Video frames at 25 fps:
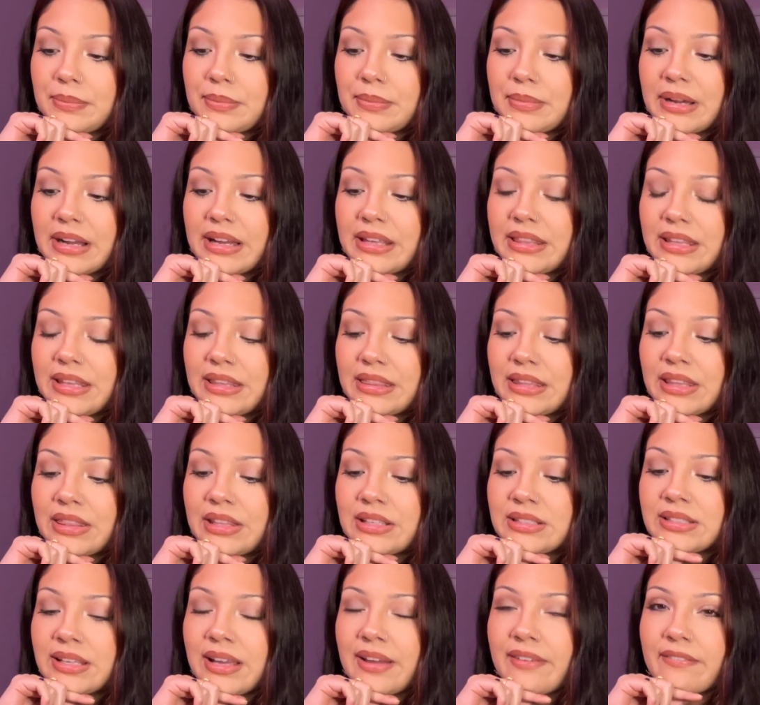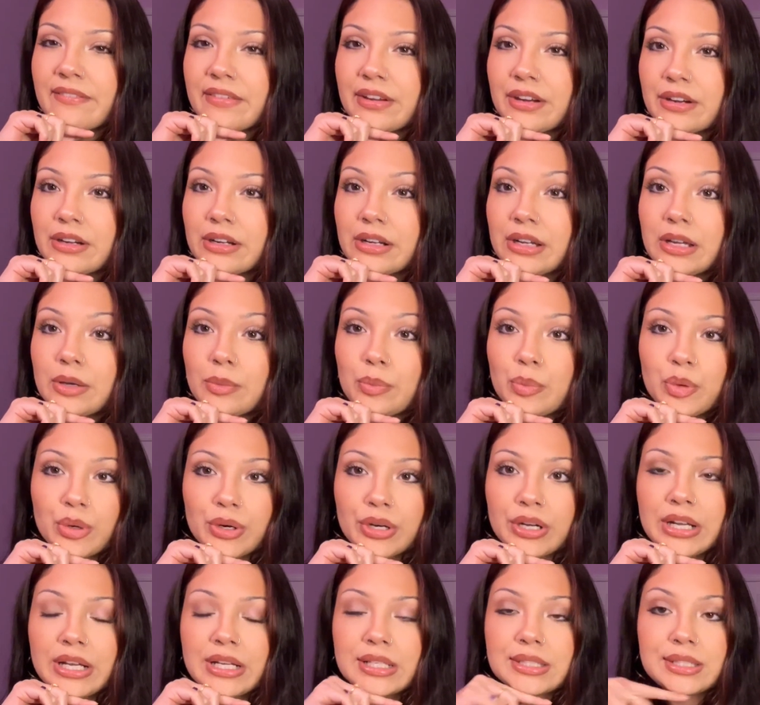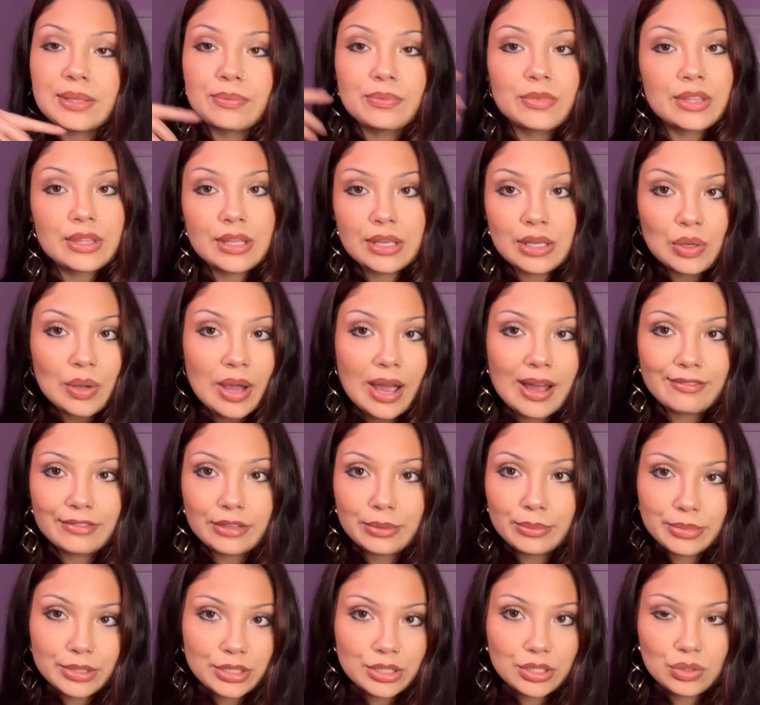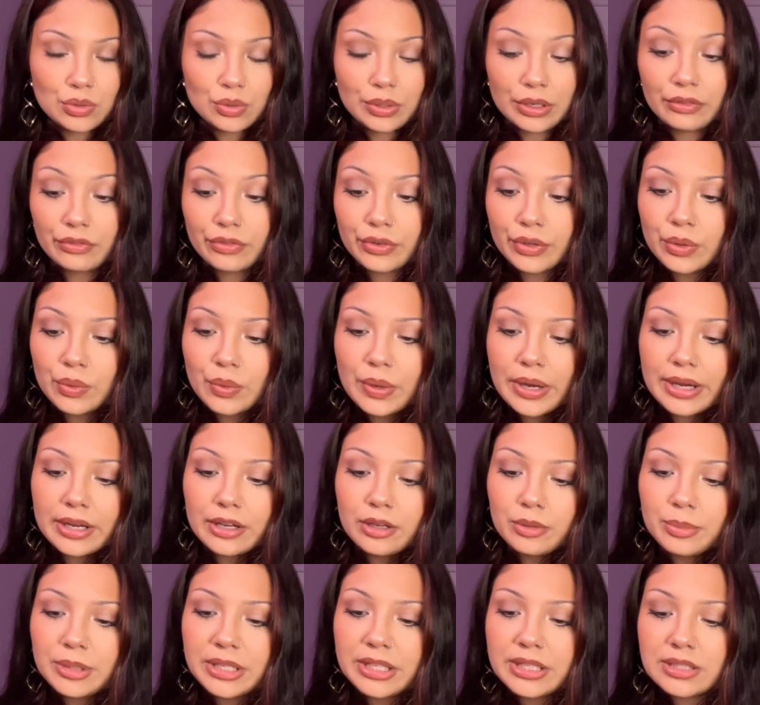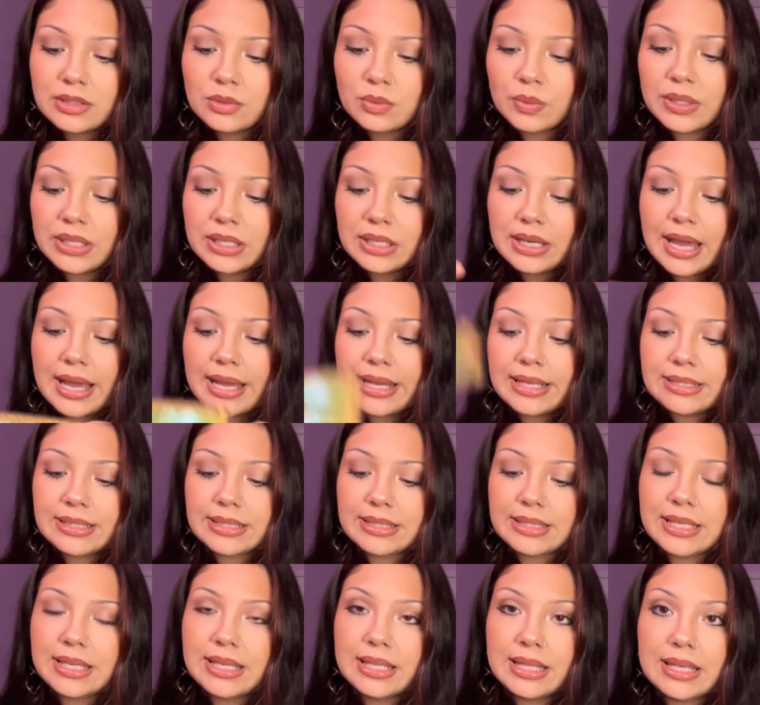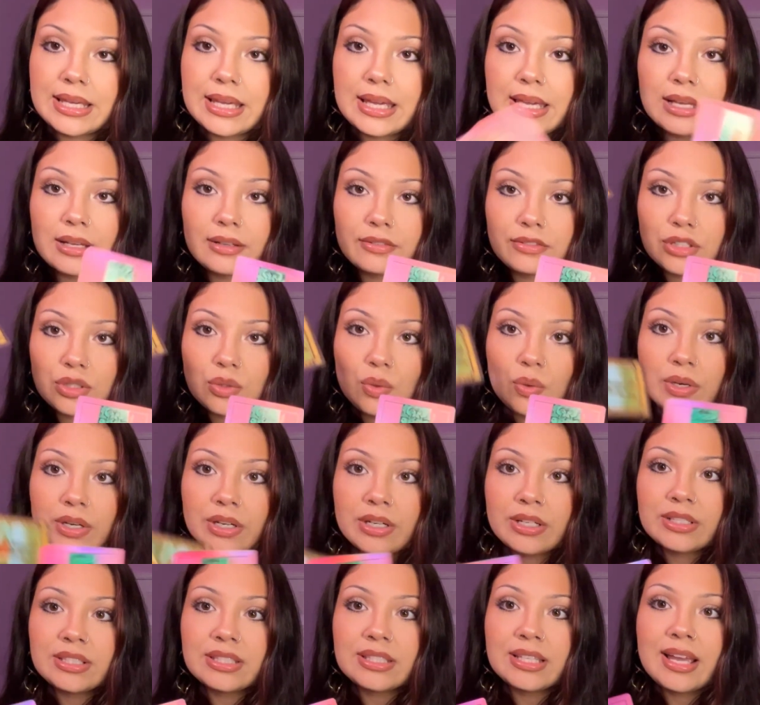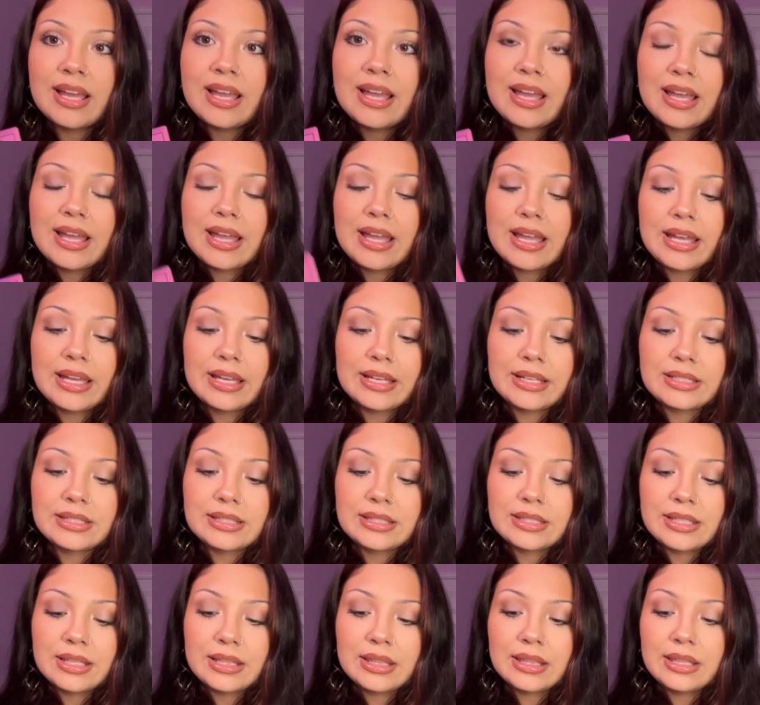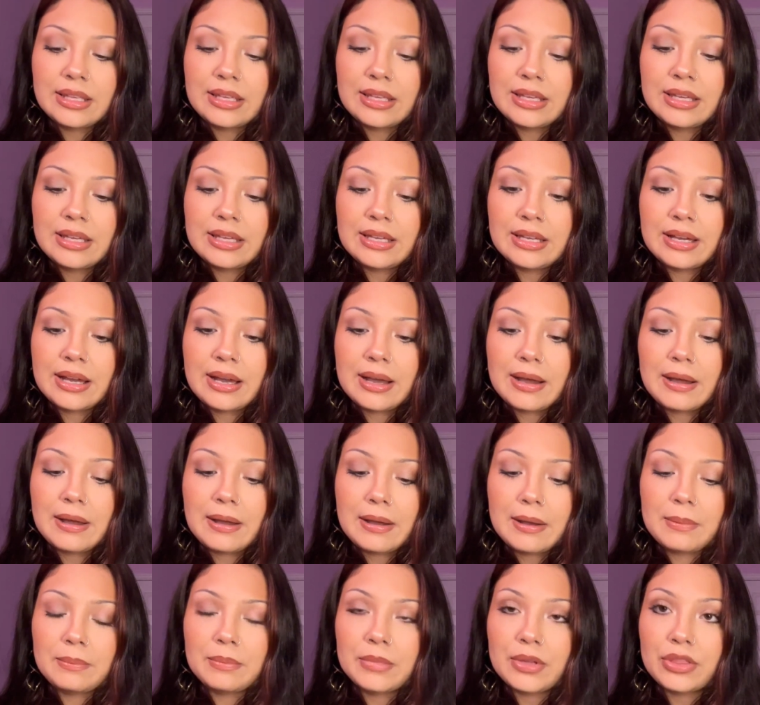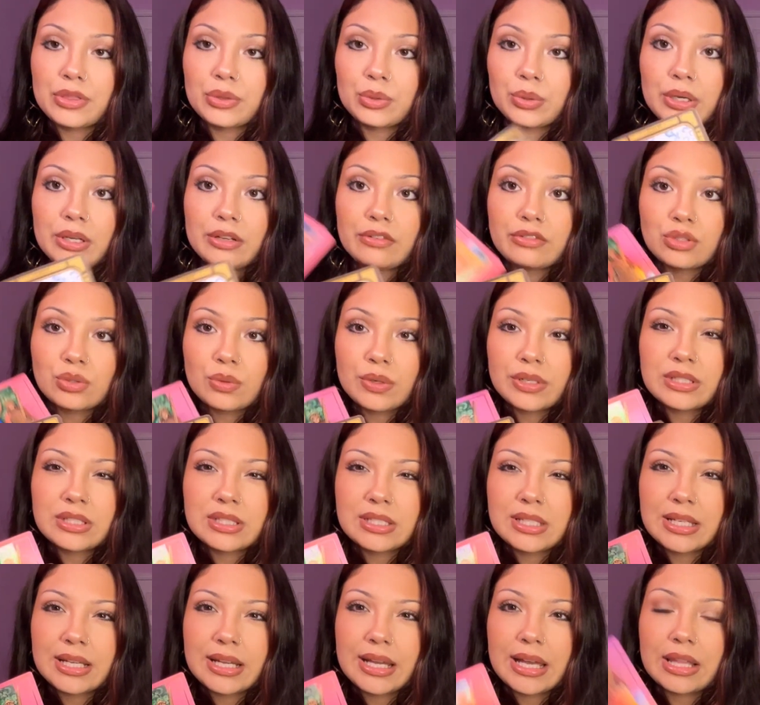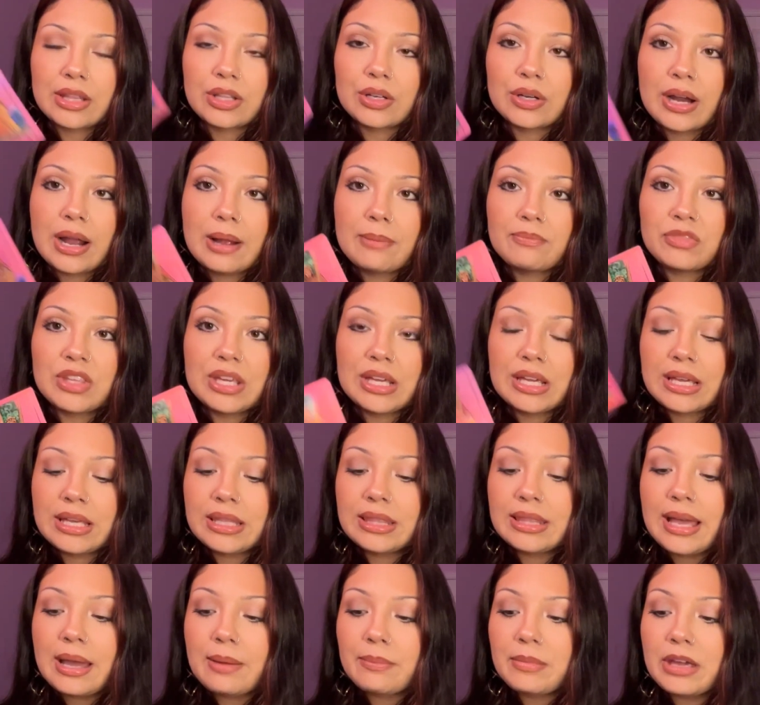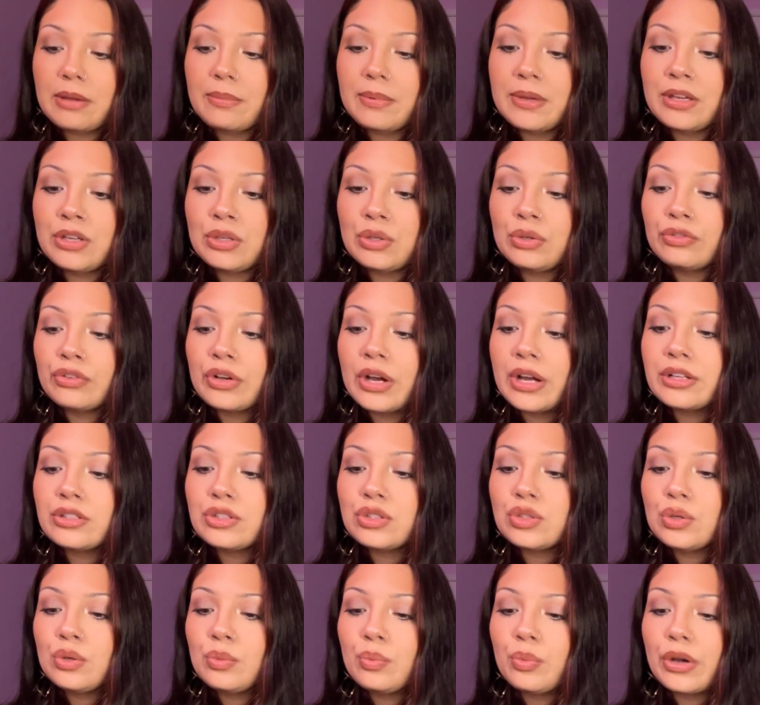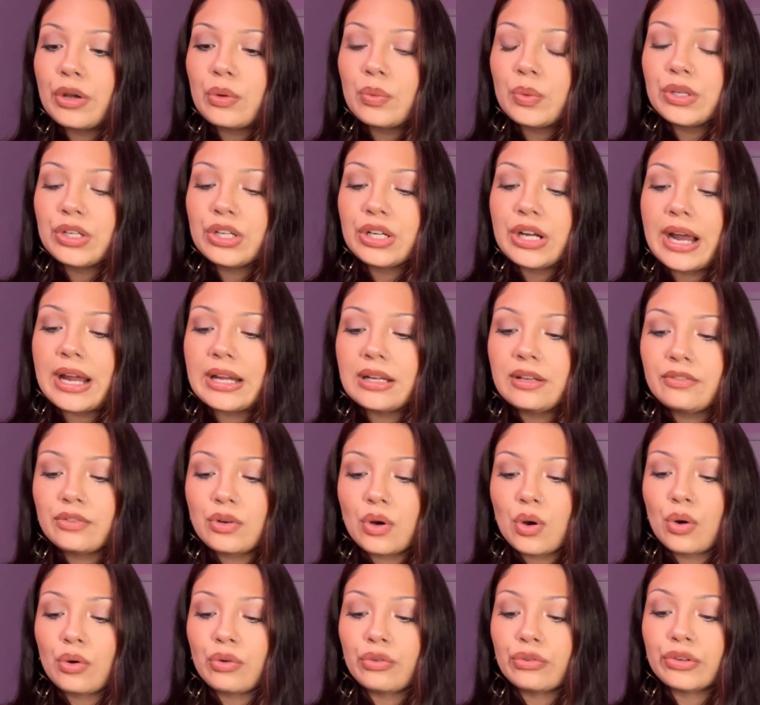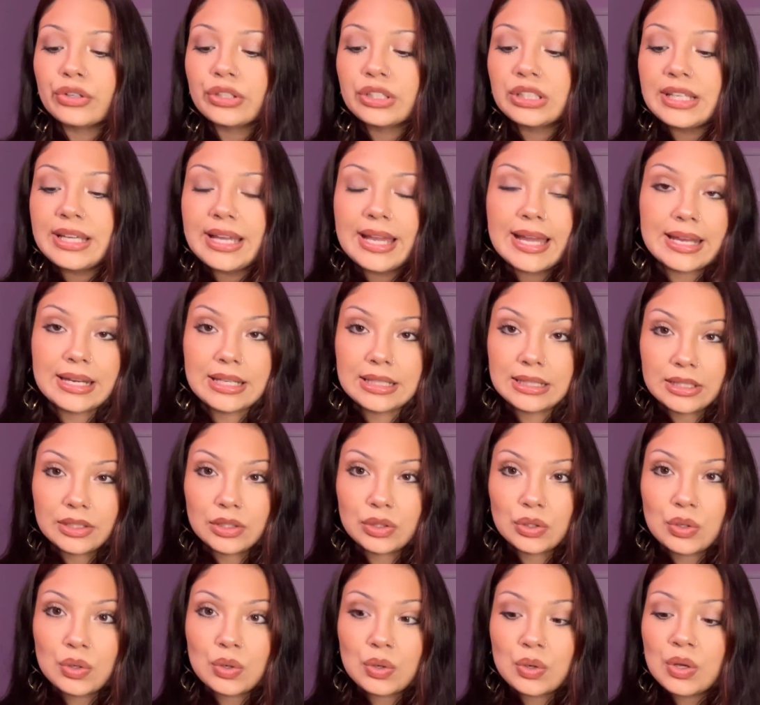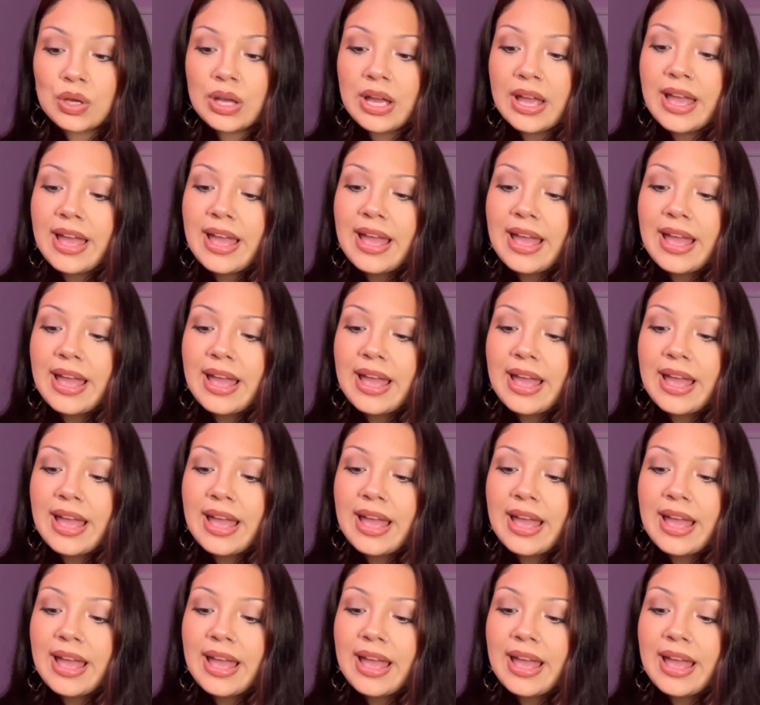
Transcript: I think that that's like very important and something that you haven't been doing for a while, because when I see the King of Swords and the Three of Swords together, I'm thinking that maybe you've gotten to a point where you're kind of overly analytical,